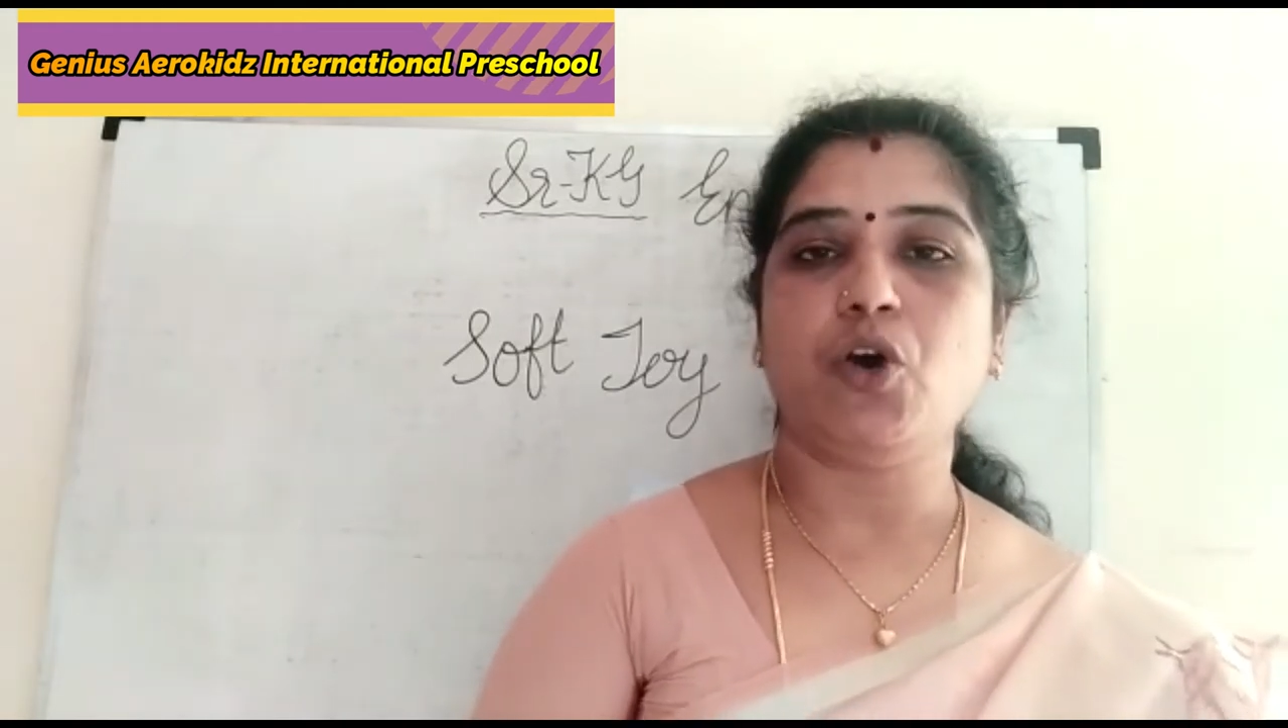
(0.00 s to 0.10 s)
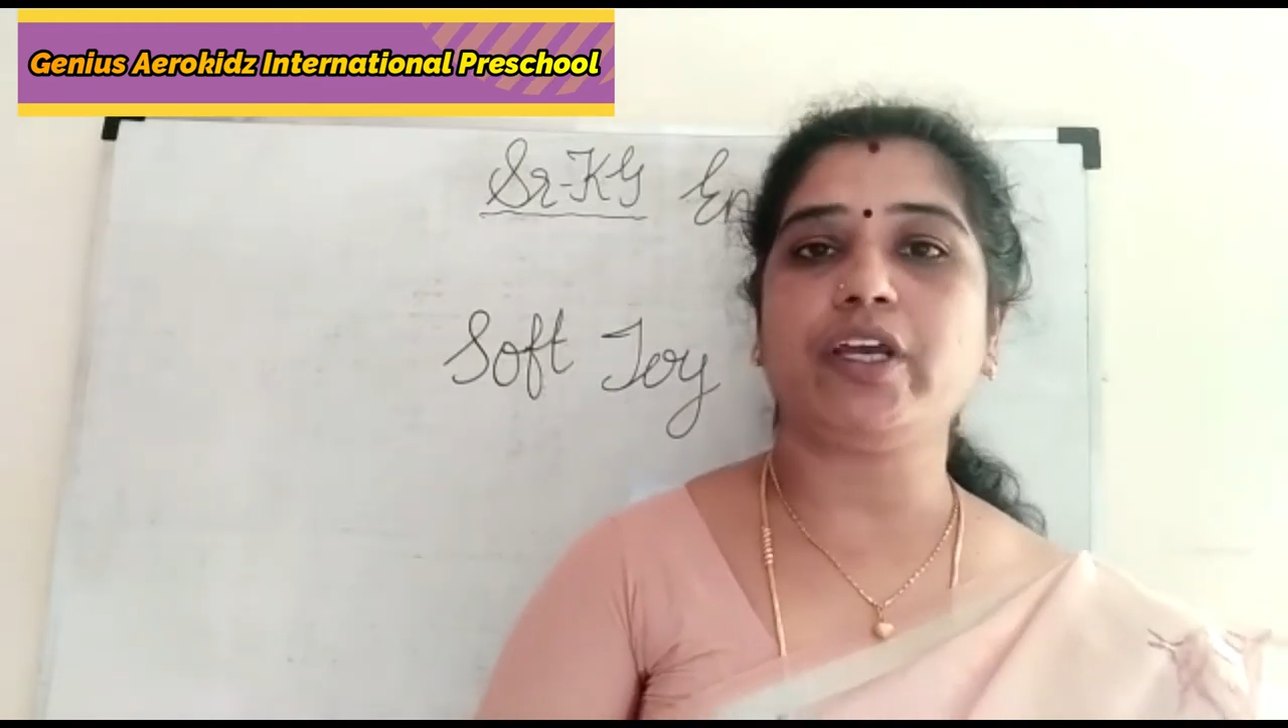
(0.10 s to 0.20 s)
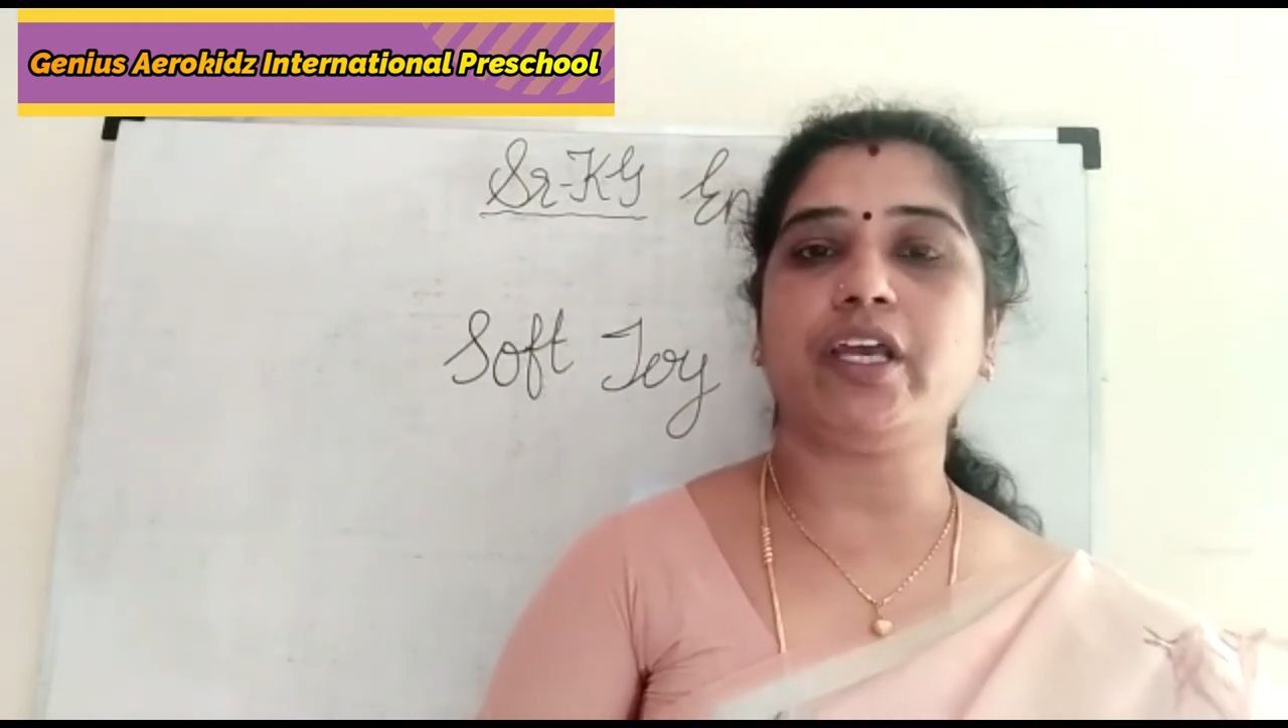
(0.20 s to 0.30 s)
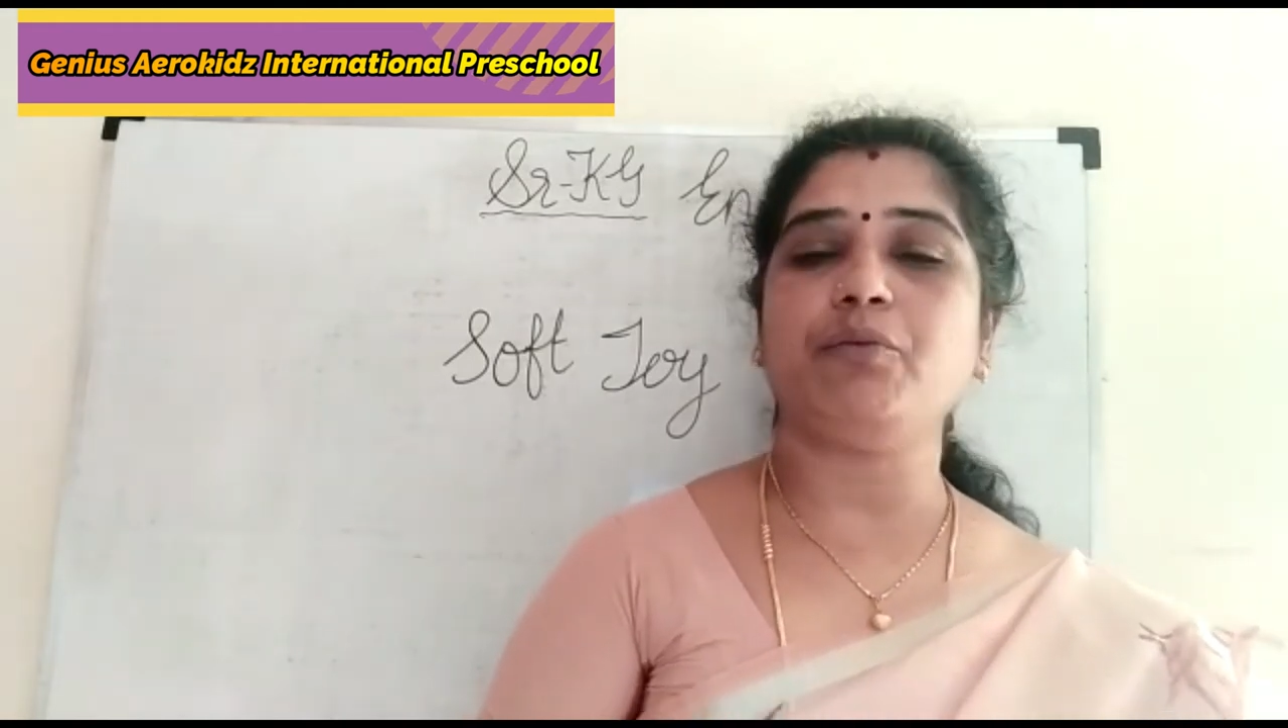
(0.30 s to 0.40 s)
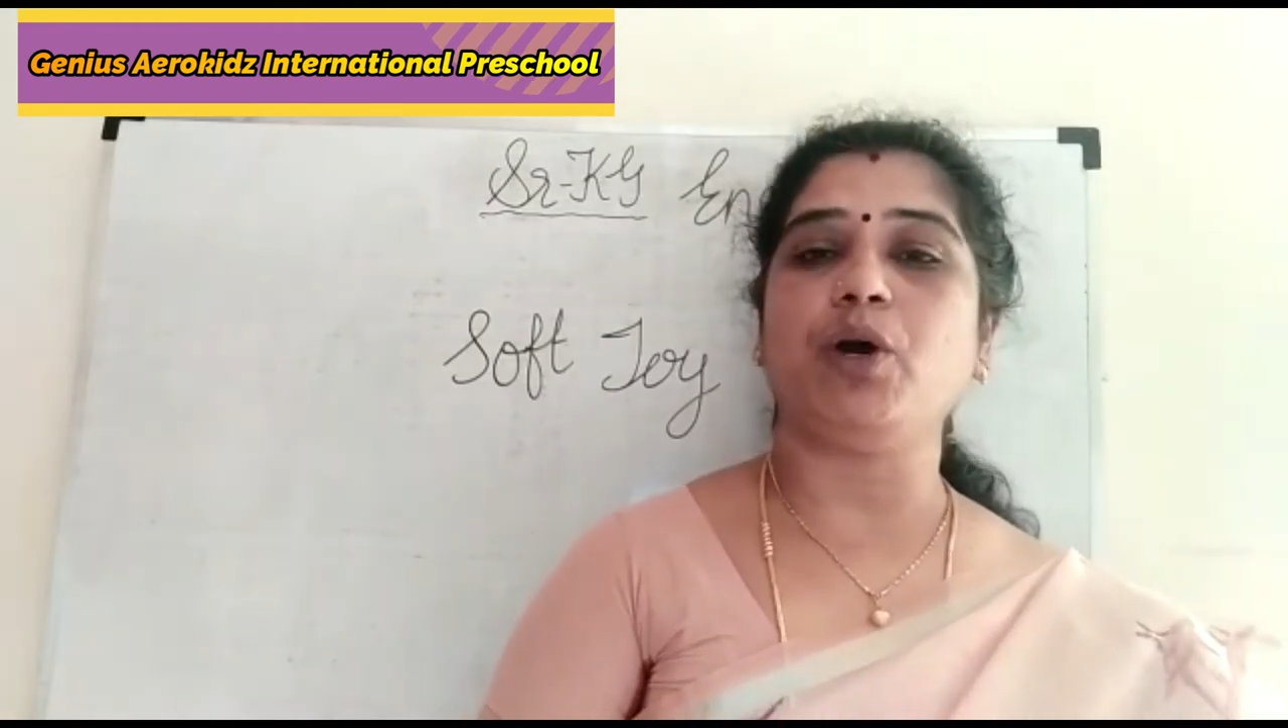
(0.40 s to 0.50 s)

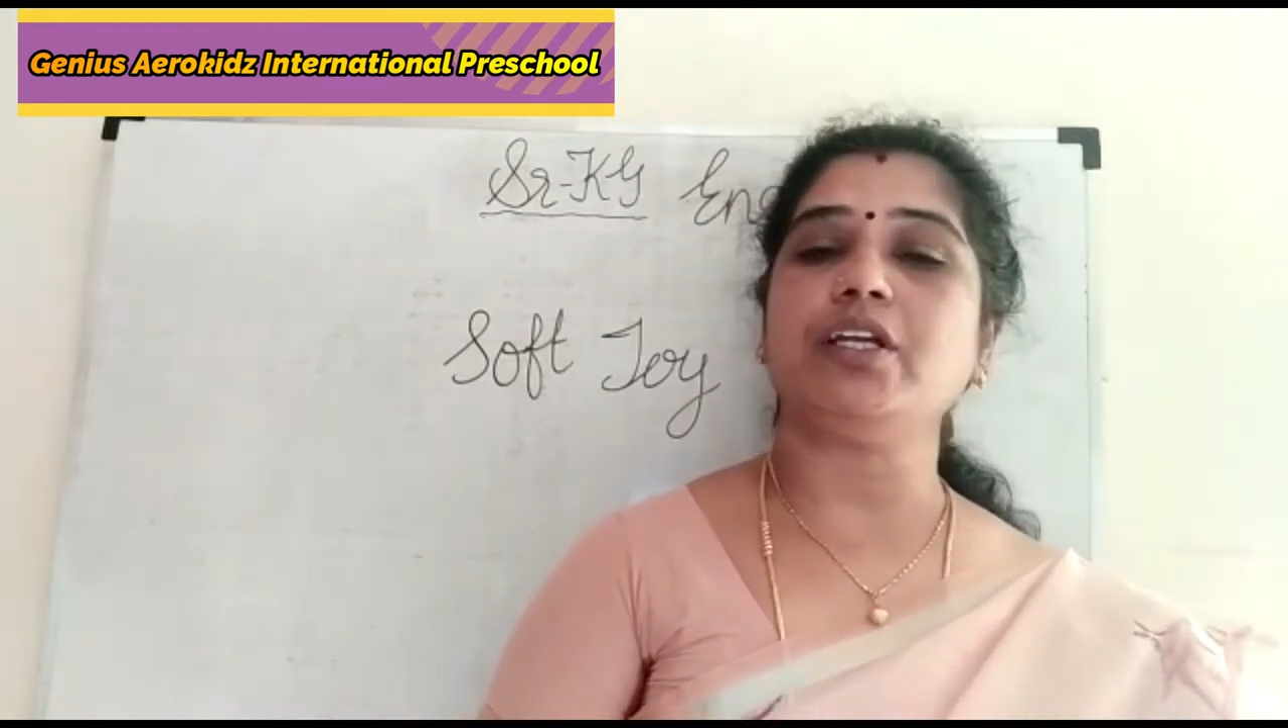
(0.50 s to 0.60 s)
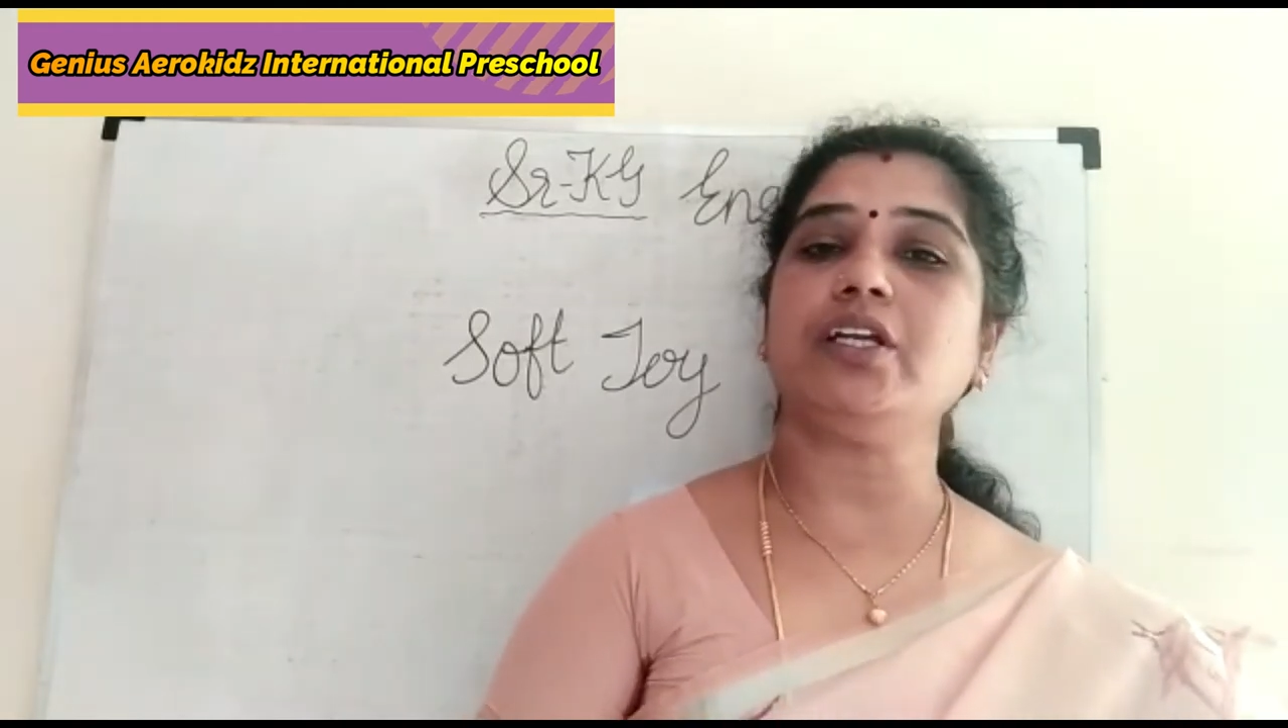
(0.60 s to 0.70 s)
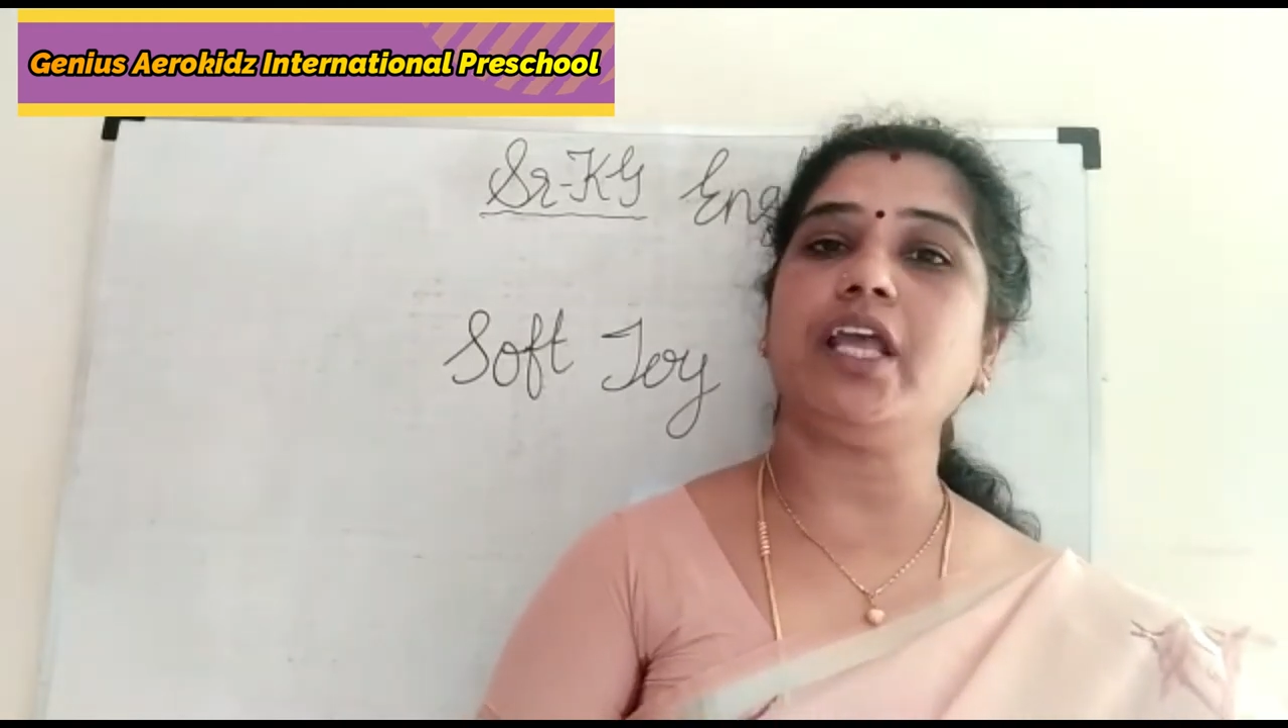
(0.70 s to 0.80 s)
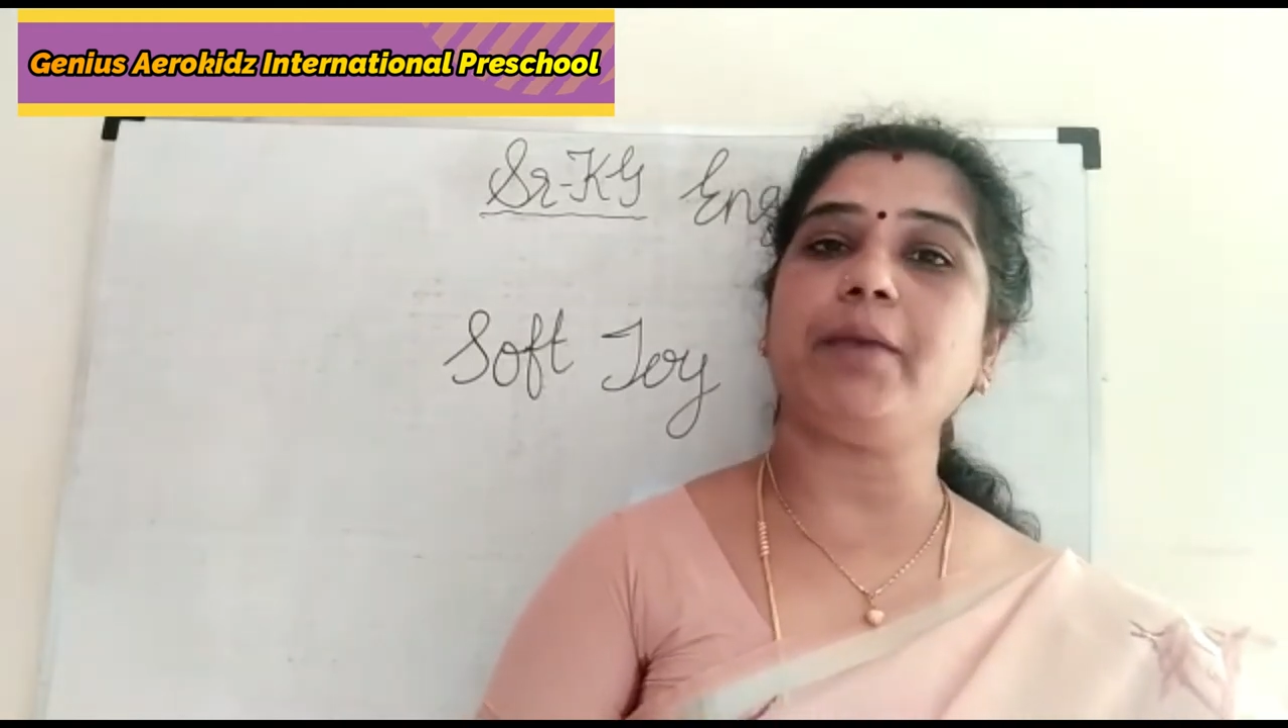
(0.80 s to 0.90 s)
Okay, what are